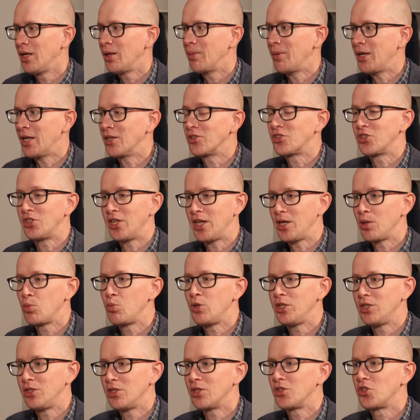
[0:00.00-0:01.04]
man, today
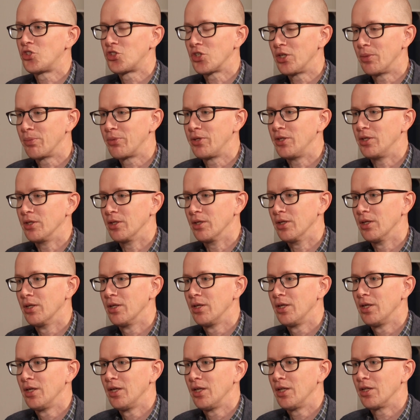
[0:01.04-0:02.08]
we did something
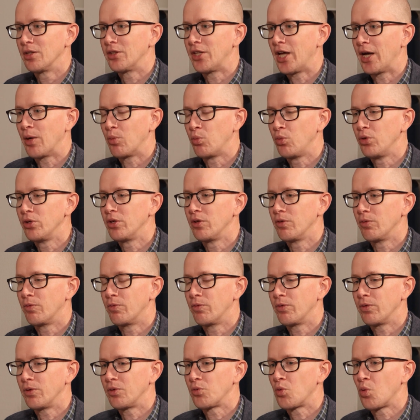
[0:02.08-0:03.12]
that would
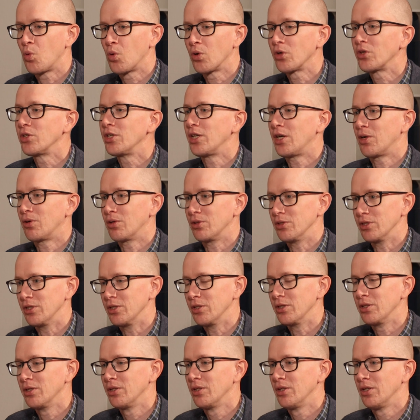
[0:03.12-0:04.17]
have
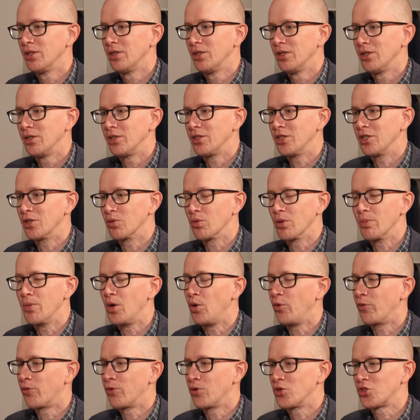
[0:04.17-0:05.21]
ordinarily in a
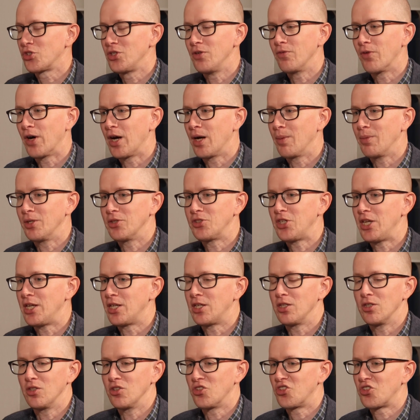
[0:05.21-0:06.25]
remote first environment
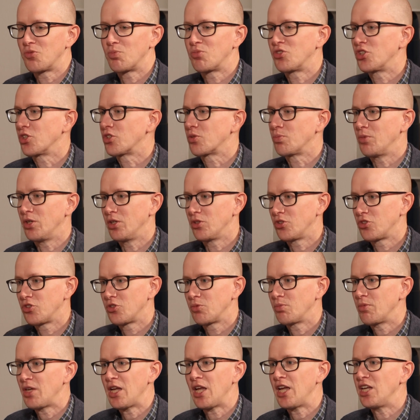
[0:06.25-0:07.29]
taken us 6
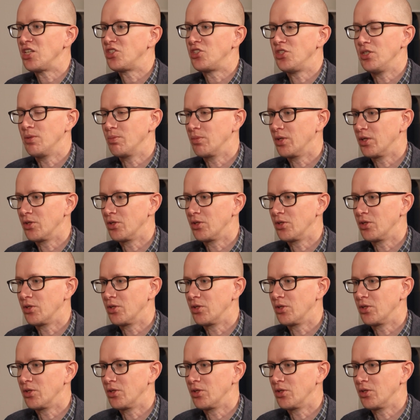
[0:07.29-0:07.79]
months, 18